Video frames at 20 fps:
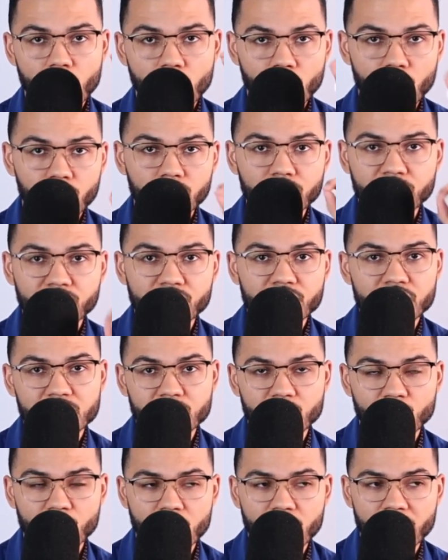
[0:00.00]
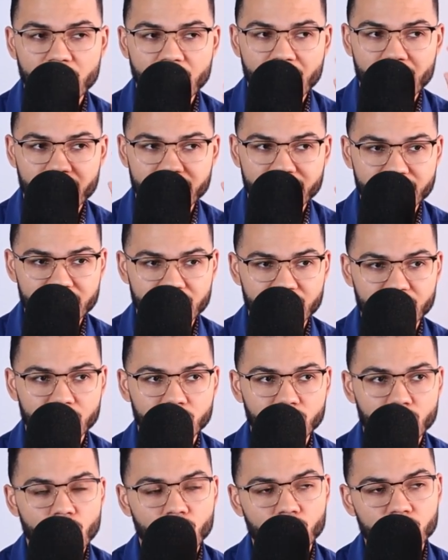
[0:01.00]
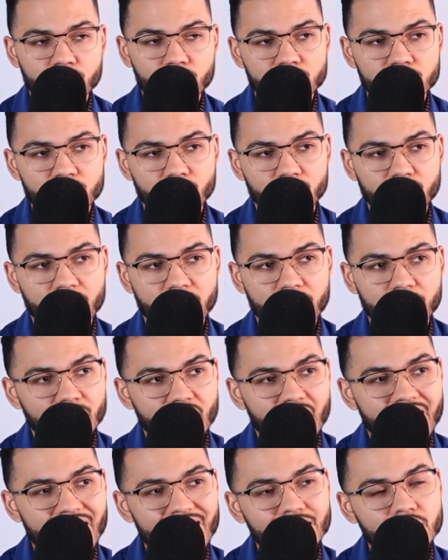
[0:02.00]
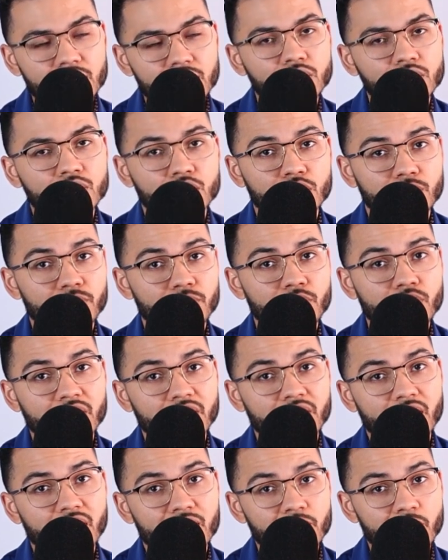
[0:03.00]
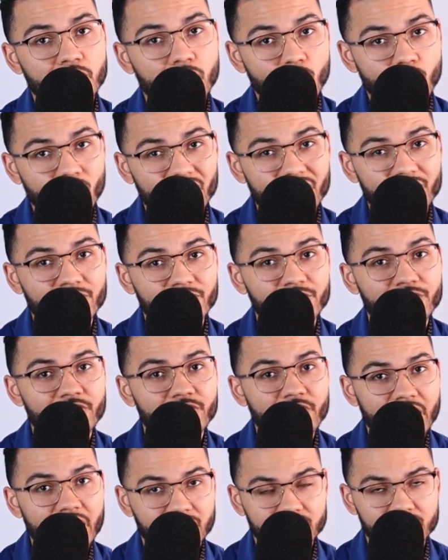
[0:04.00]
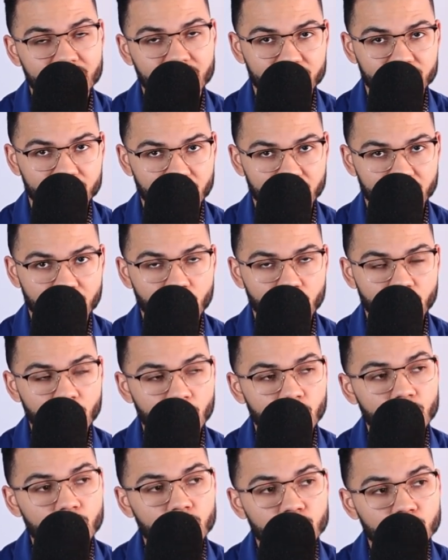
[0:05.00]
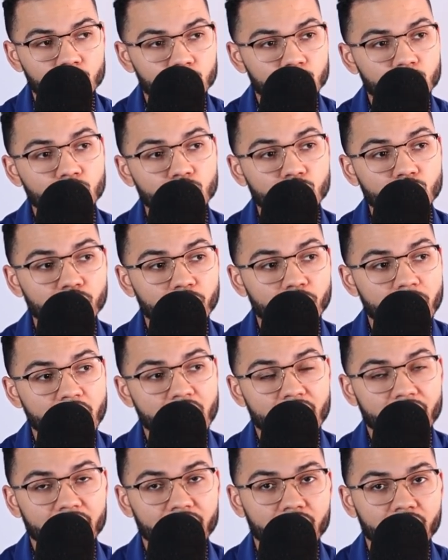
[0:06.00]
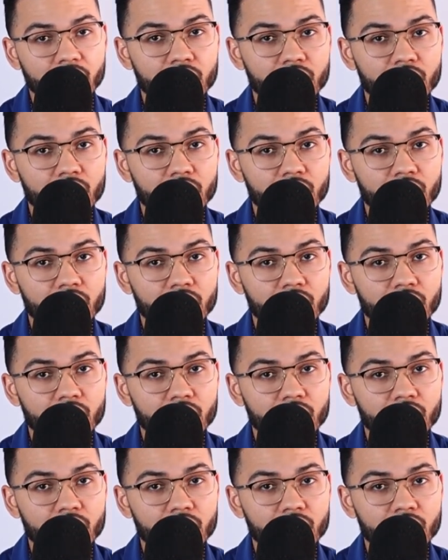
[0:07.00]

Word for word: Only reason why I did it was so that I could communicate more effectively to my